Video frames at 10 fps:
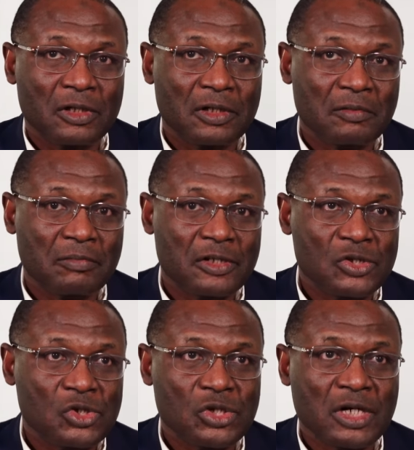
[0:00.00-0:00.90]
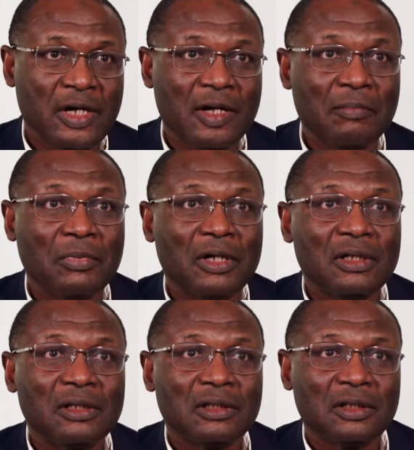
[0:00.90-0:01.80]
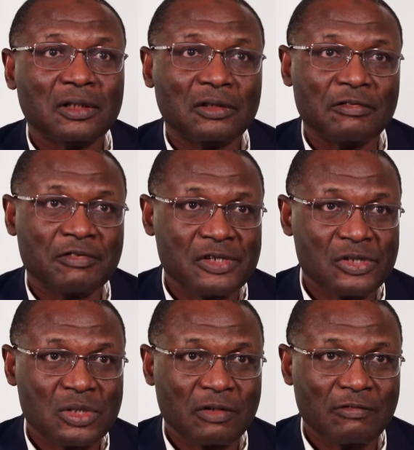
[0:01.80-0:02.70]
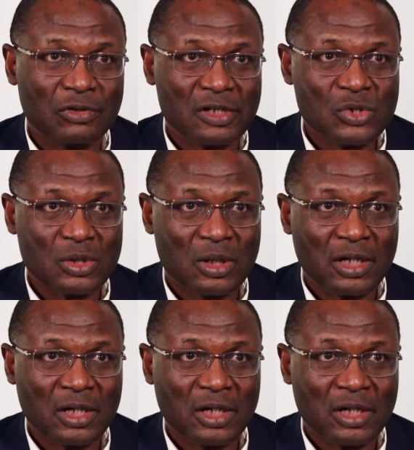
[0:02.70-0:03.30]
Um, the sheer number of registered voters in